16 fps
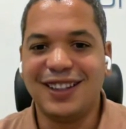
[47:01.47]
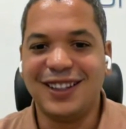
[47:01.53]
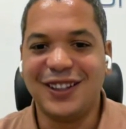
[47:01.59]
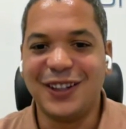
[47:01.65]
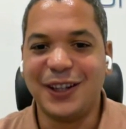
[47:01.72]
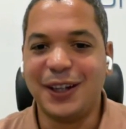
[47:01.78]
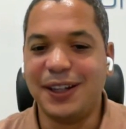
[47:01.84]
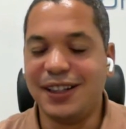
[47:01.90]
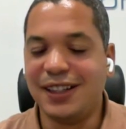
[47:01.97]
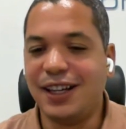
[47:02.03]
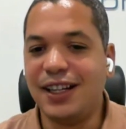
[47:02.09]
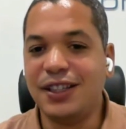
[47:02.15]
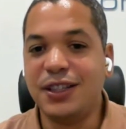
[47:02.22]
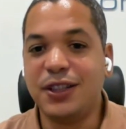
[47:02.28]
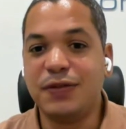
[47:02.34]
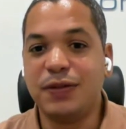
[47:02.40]
Okay,
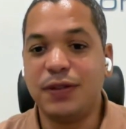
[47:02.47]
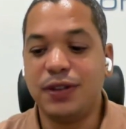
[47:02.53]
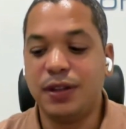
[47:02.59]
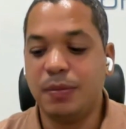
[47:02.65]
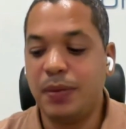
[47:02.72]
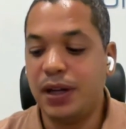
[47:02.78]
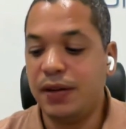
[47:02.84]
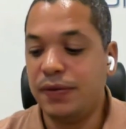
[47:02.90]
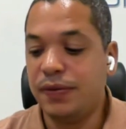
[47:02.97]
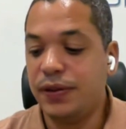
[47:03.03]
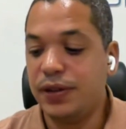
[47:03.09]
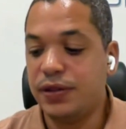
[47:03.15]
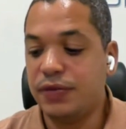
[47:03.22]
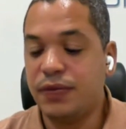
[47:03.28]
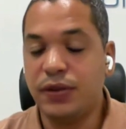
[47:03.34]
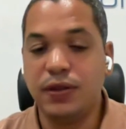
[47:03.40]
just for the
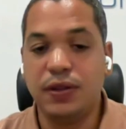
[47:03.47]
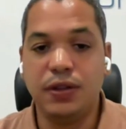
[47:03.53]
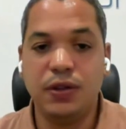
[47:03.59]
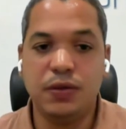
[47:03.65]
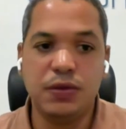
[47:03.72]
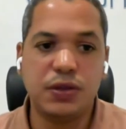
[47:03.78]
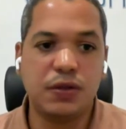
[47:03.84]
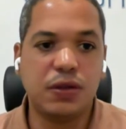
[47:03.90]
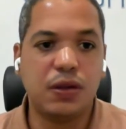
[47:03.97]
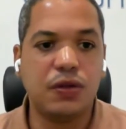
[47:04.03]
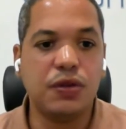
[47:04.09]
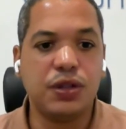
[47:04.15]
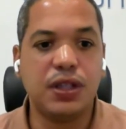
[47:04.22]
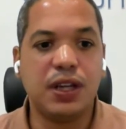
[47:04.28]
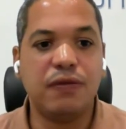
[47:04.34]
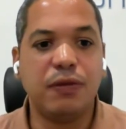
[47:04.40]
benefit of the user, I'll
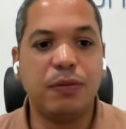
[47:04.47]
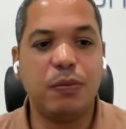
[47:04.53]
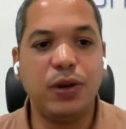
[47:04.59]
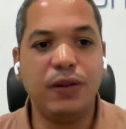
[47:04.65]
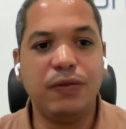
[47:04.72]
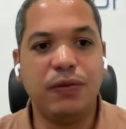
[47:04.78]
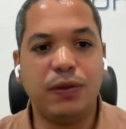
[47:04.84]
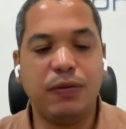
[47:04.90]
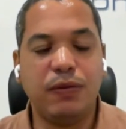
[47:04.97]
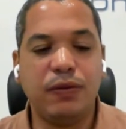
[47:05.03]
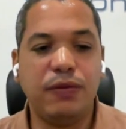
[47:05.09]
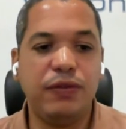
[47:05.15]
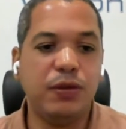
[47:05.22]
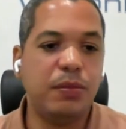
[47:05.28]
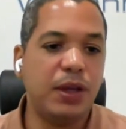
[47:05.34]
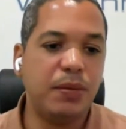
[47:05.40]
just give a brief
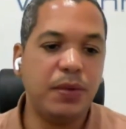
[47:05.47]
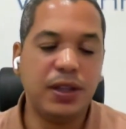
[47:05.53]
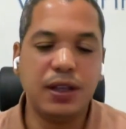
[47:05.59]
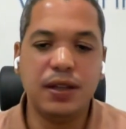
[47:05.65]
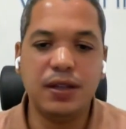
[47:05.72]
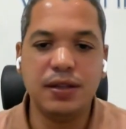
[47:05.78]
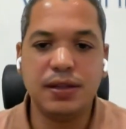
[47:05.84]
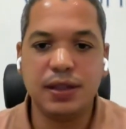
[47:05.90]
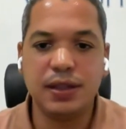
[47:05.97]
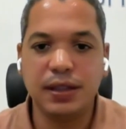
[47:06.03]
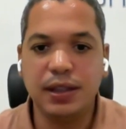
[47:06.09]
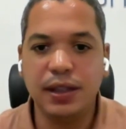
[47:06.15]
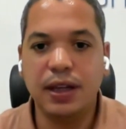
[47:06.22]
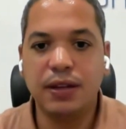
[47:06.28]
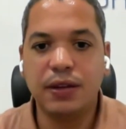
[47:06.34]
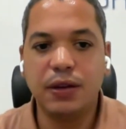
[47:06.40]
overview. Maybe they didn't see
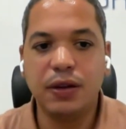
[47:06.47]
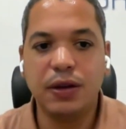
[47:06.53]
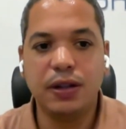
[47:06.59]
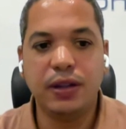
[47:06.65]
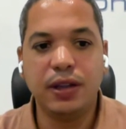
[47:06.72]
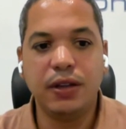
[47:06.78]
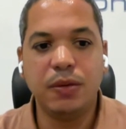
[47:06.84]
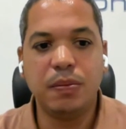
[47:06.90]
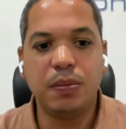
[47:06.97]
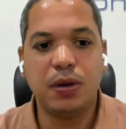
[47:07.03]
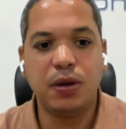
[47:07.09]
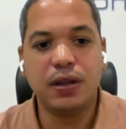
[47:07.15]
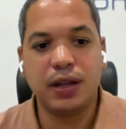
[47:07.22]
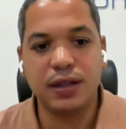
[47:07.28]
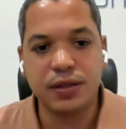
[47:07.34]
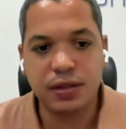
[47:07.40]
the other
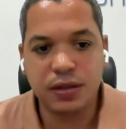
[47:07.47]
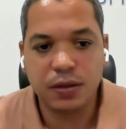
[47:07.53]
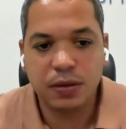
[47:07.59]
podcast.